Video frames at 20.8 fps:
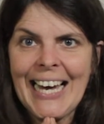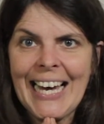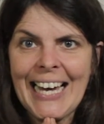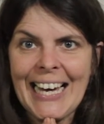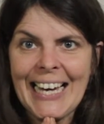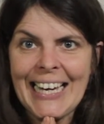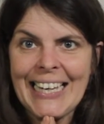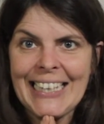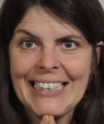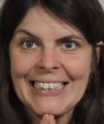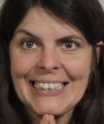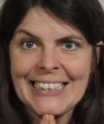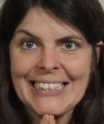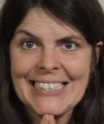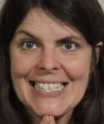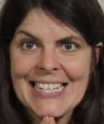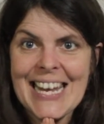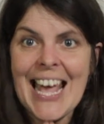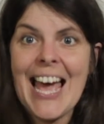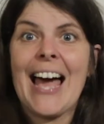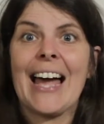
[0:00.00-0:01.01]

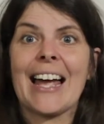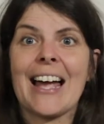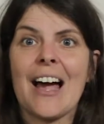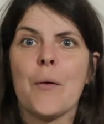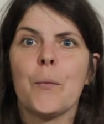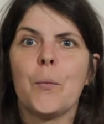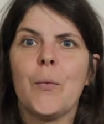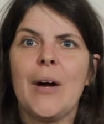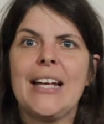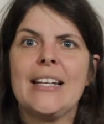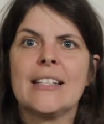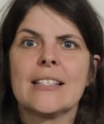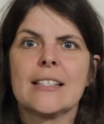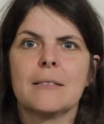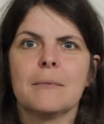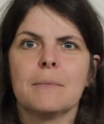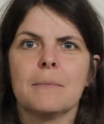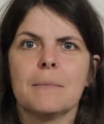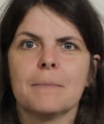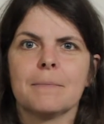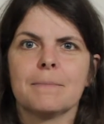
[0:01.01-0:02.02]
and yeah, I can't wait
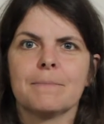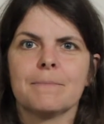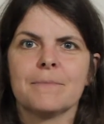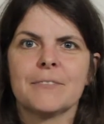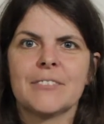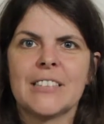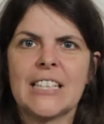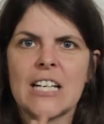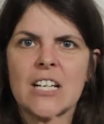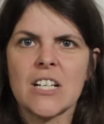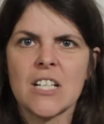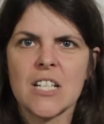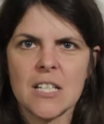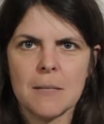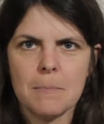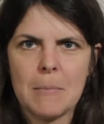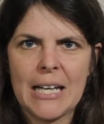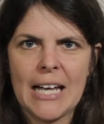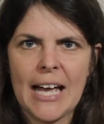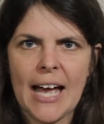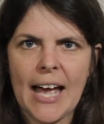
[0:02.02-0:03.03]
to finish the
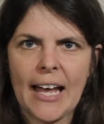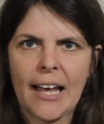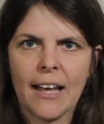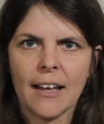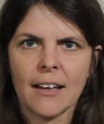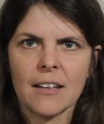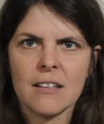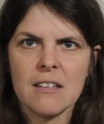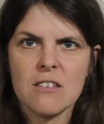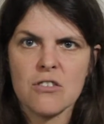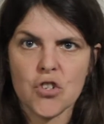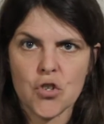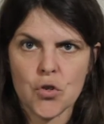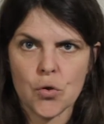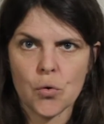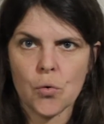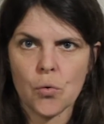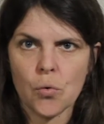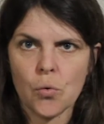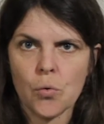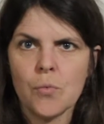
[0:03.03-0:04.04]
Be Kind
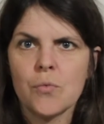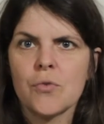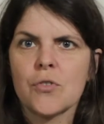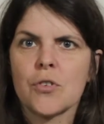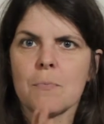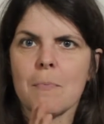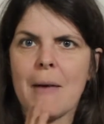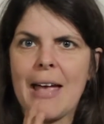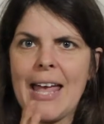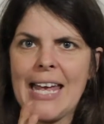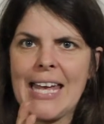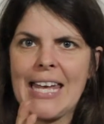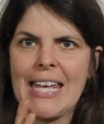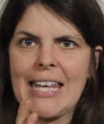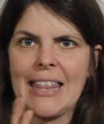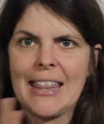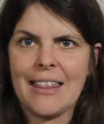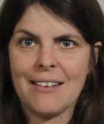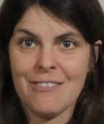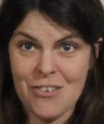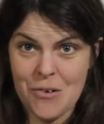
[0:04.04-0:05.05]
shawl to make
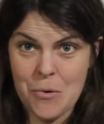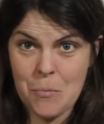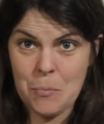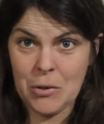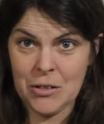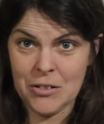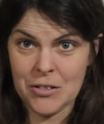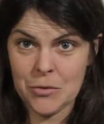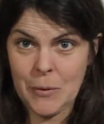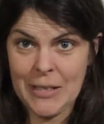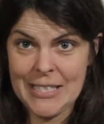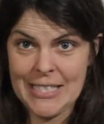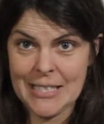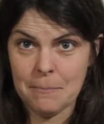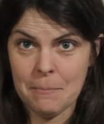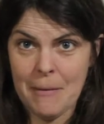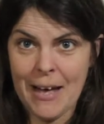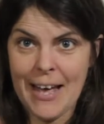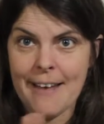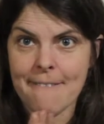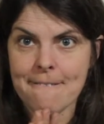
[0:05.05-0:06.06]
the Humboldt sweater
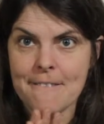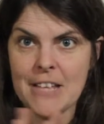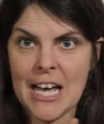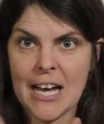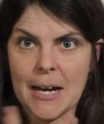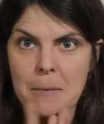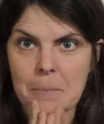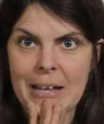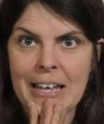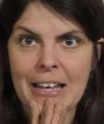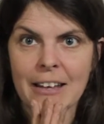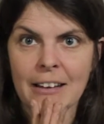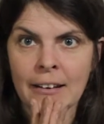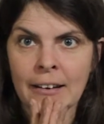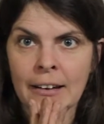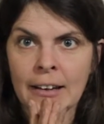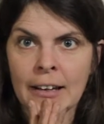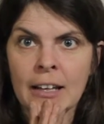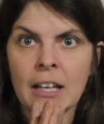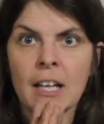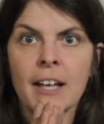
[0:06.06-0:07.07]
my VIP
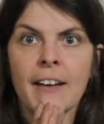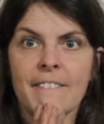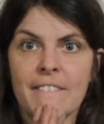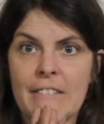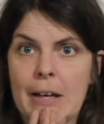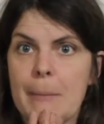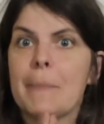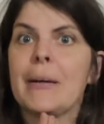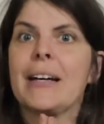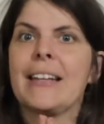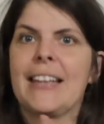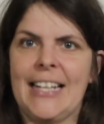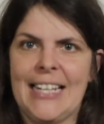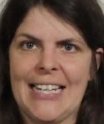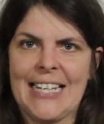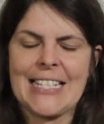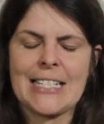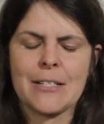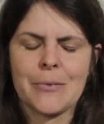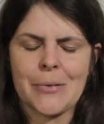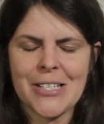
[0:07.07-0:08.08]
VIP. I think
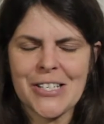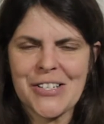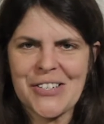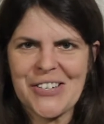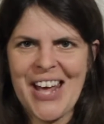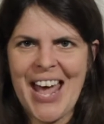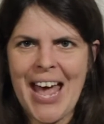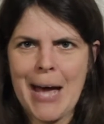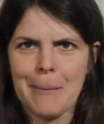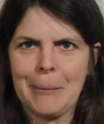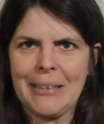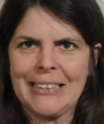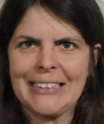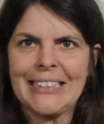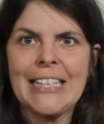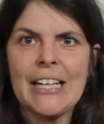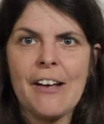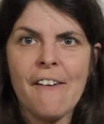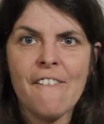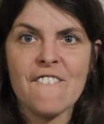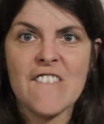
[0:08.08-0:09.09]
that's what's gonna happen
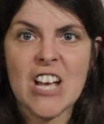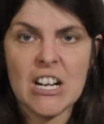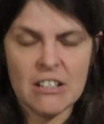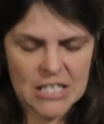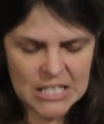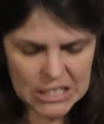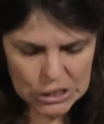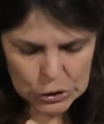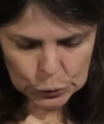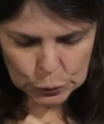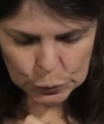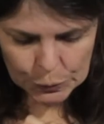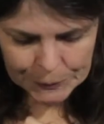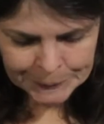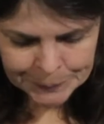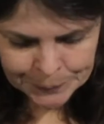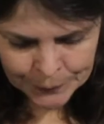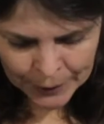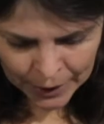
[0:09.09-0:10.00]
very soon.